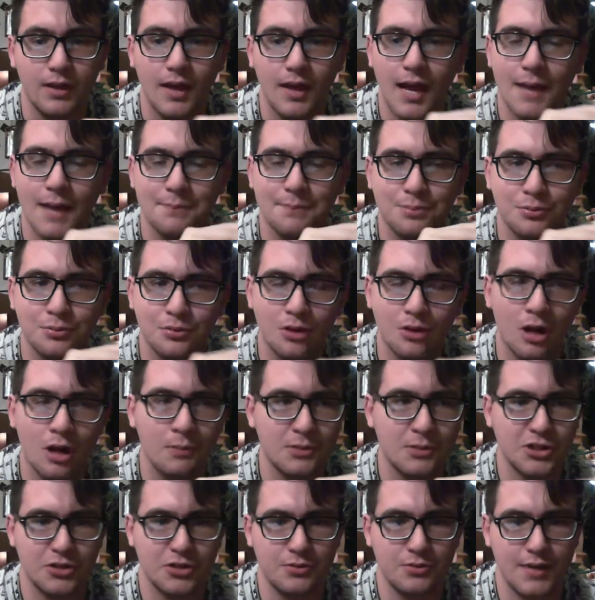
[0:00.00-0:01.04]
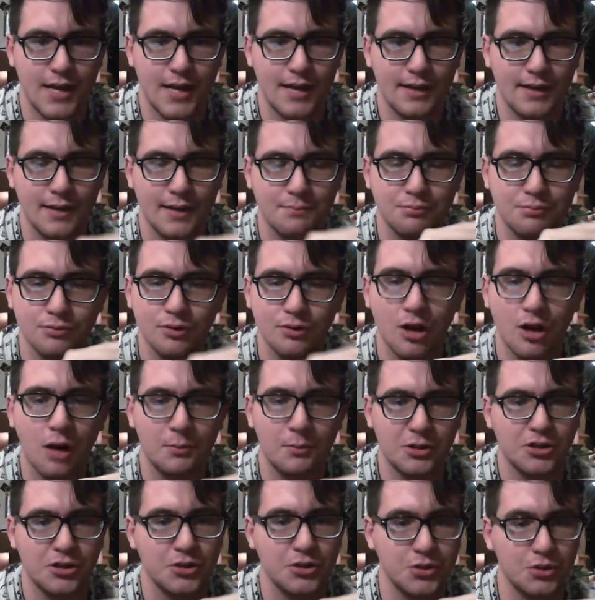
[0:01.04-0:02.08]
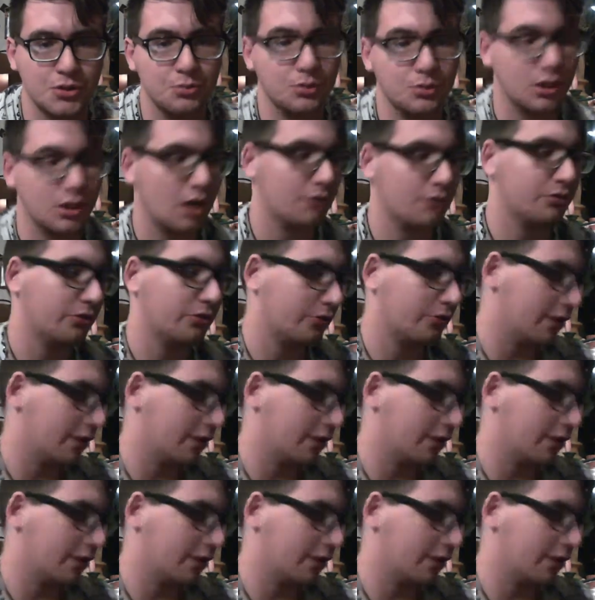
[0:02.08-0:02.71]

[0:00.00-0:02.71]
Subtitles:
I promise you that. I promise you, you will not regret